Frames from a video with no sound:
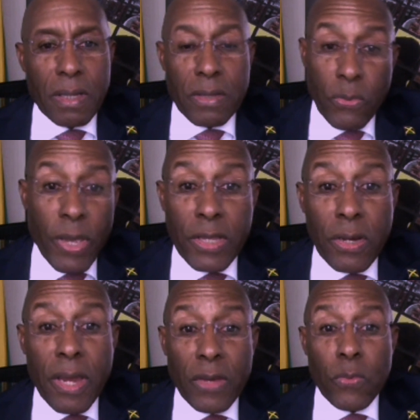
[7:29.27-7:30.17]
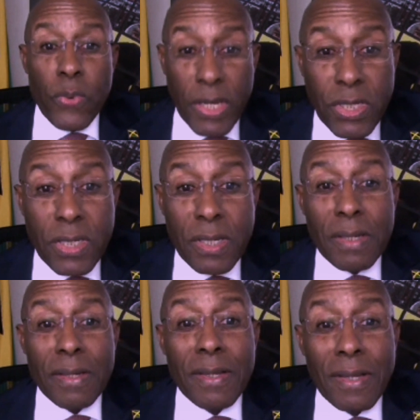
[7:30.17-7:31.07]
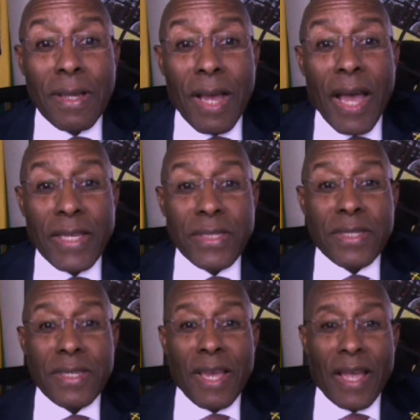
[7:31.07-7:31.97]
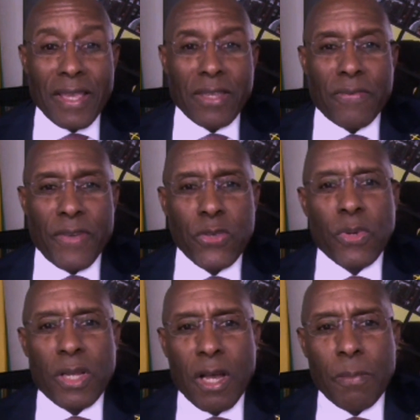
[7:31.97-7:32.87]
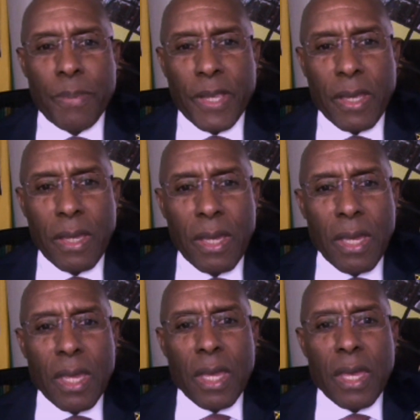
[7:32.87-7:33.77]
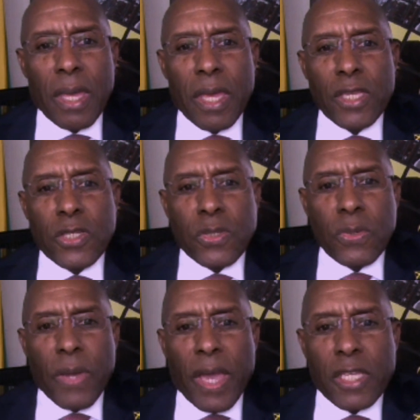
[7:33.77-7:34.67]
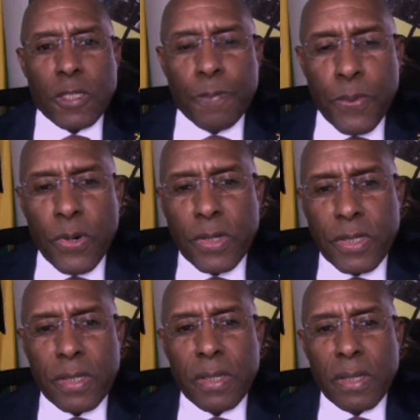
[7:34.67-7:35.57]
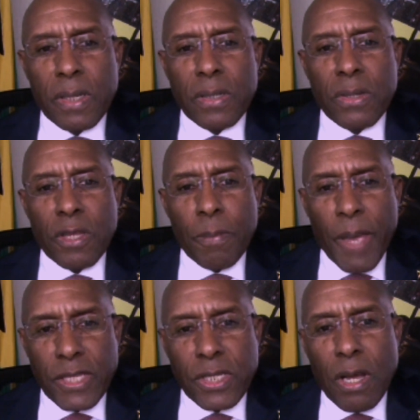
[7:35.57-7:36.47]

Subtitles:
the way to get rich as an individual company, is to export to the best